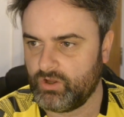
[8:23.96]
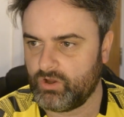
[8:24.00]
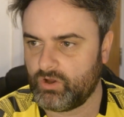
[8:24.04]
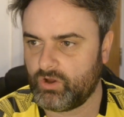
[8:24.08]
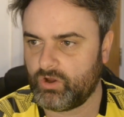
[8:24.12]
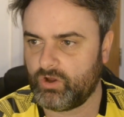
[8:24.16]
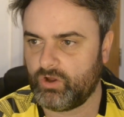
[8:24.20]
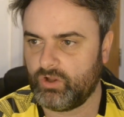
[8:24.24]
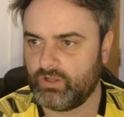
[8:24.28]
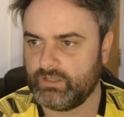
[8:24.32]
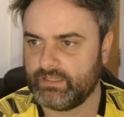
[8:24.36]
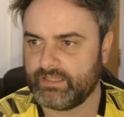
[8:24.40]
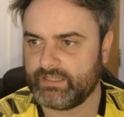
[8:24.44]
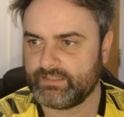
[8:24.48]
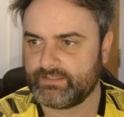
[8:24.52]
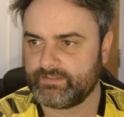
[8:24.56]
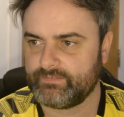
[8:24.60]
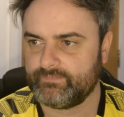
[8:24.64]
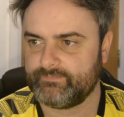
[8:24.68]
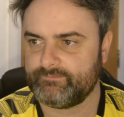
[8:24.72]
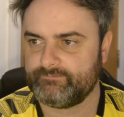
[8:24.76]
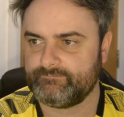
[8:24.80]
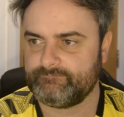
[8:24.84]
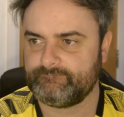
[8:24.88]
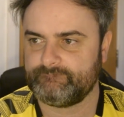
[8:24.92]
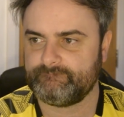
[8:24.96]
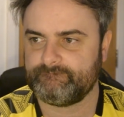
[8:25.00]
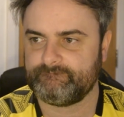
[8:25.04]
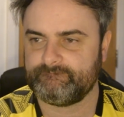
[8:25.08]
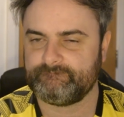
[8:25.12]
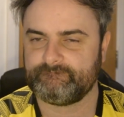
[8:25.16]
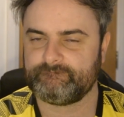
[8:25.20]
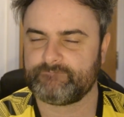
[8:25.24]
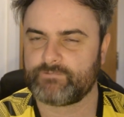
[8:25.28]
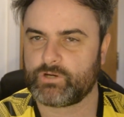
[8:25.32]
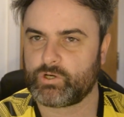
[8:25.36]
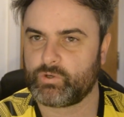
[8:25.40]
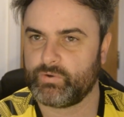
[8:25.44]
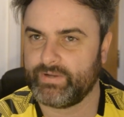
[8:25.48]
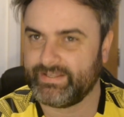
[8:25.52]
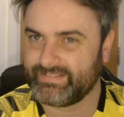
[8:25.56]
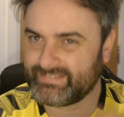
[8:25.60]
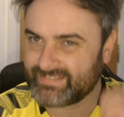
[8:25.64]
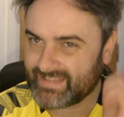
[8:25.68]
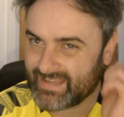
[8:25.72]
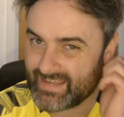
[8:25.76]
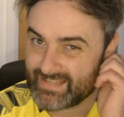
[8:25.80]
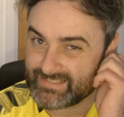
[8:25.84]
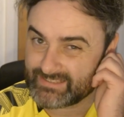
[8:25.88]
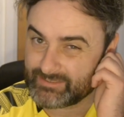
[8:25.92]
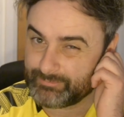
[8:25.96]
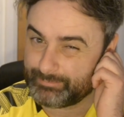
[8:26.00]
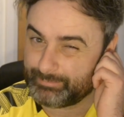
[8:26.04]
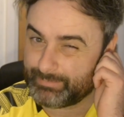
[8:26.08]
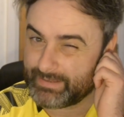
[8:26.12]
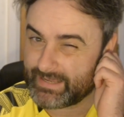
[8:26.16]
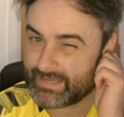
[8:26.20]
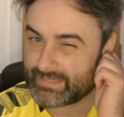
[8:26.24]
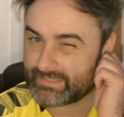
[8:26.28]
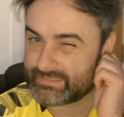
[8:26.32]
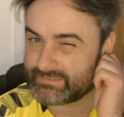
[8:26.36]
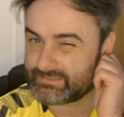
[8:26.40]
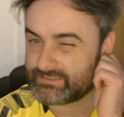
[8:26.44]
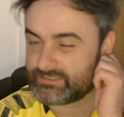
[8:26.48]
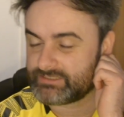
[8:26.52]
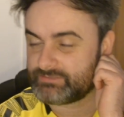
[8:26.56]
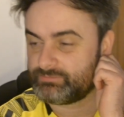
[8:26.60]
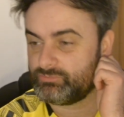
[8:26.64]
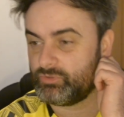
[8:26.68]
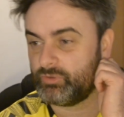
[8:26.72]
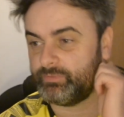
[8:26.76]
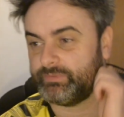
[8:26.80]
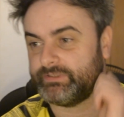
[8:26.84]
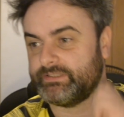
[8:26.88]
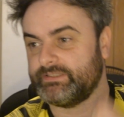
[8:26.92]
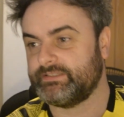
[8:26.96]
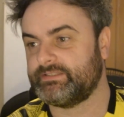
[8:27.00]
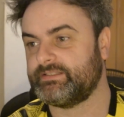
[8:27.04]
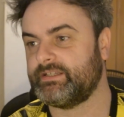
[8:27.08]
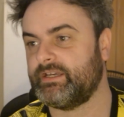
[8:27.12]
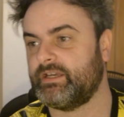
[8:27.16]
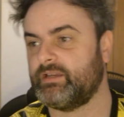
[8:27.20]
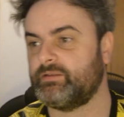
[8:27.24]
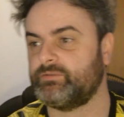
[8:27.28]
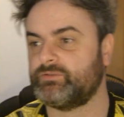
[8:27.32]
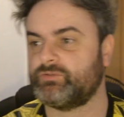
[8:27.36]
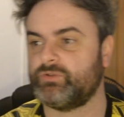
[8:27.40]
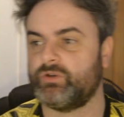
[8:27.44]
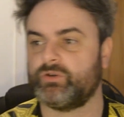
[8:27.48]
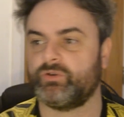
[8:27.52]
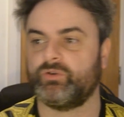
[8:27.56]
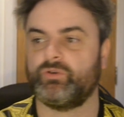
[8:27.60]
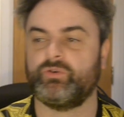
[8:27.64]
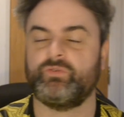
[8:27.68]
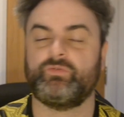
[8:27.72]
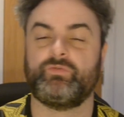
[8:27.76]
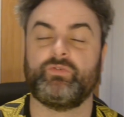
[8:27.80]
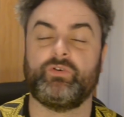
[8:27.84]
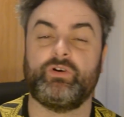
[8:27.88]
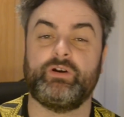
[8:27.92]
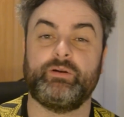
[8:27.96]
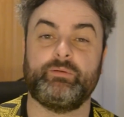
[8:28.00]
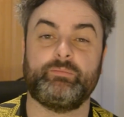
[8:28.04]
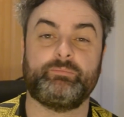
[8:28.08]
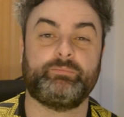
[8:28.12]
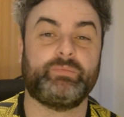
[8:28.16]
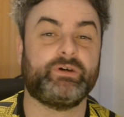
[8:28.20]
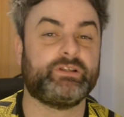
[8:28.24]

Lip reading: all that great at the back at this moment in time, so I'm going to go for it.